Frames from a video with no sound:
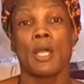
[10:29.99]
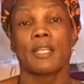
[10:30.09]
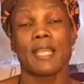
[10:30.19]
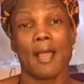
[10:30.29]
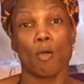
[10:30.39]

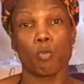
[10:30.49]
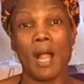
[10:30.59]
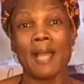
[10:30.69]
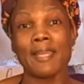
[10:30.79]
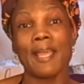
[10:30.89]
now
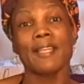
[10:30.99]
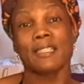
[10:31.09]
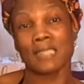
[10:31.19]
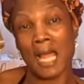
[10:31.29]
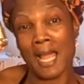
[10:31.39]
Rite Aid
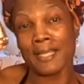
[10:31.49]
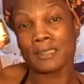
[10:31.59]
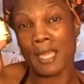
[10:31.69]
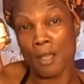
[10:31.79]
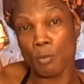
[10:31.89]
is high as
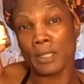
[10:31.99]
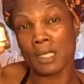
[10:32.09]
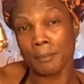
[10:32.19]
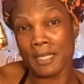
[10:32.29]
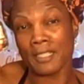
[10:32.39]
hell when it
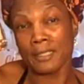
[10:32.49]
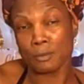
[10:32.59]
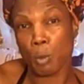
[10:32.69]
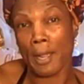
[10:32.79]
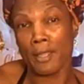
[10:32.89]
comes out of
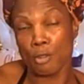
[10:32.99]
this right here.